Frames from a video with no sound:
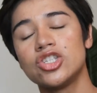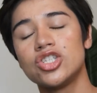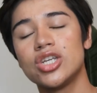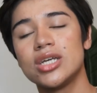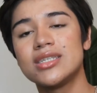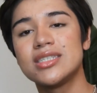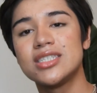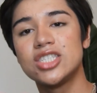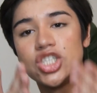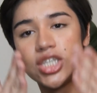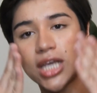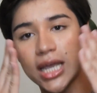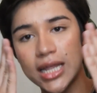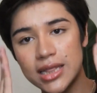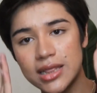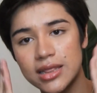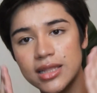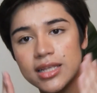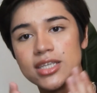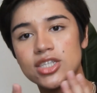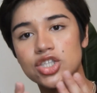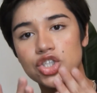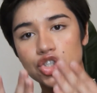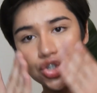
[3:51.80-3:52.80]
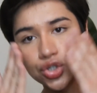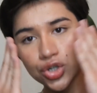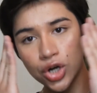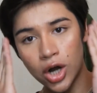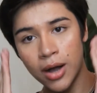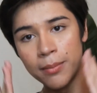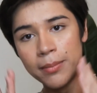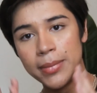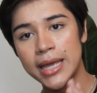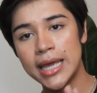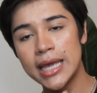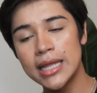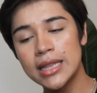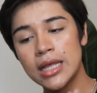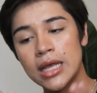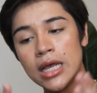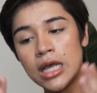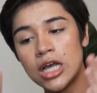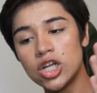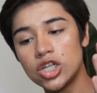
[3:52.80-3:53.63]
just gently scrub it.